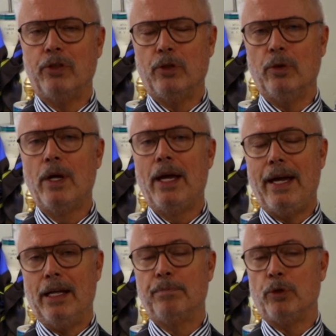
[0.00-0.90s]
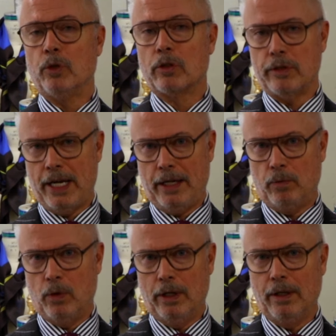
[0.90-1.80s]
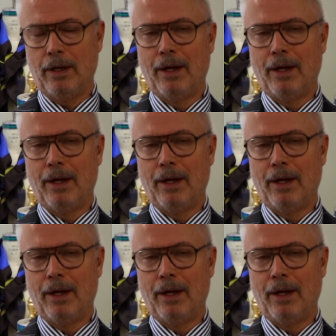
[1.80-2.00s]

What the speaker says: to help you create one.